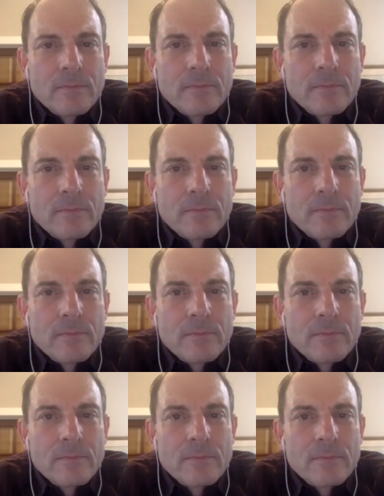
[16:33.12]

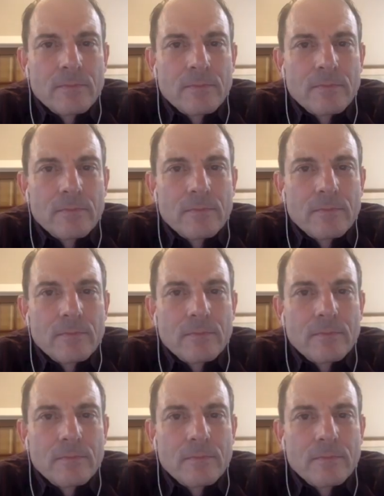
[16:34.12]

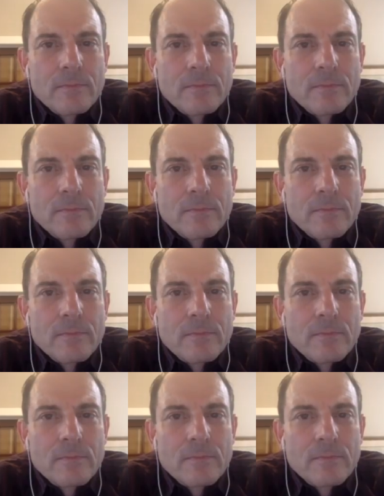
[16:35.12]

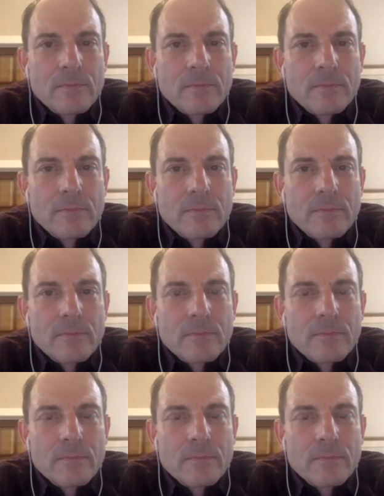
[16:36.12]
[no speech]